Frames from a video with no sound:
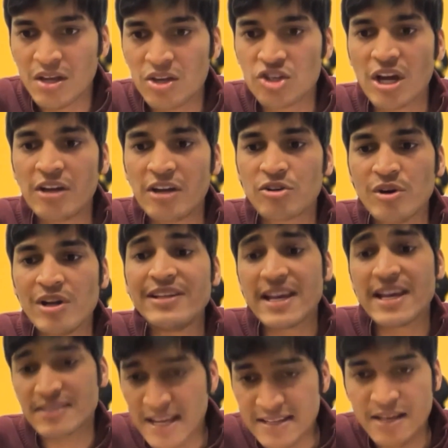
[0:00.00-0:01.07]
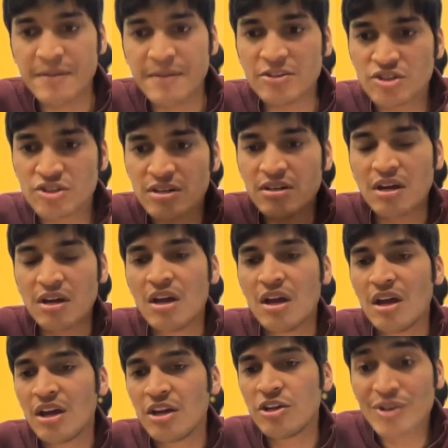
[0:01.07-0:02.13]
Ishan Goel, yes, as I mentioned,
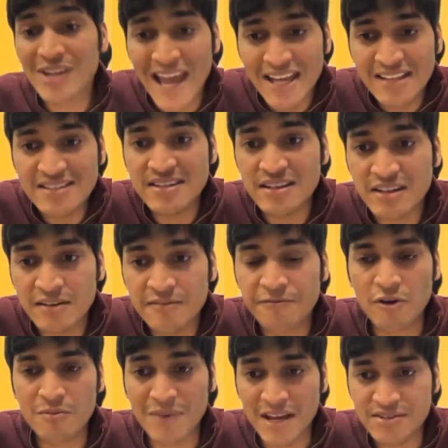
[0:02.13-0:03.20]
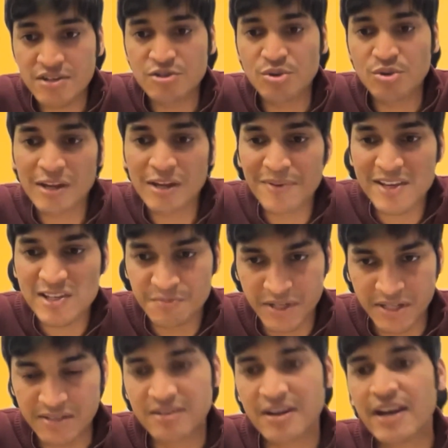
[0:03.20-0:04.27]
you can sit in for Masters Union
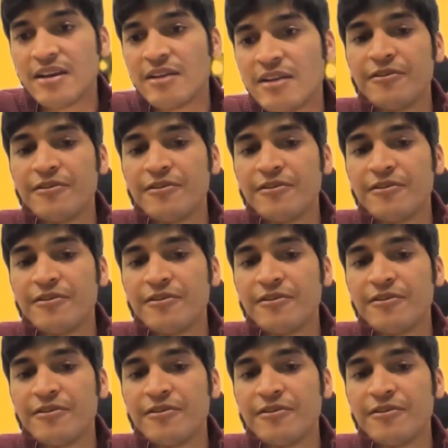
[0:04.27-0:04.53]
placements, right?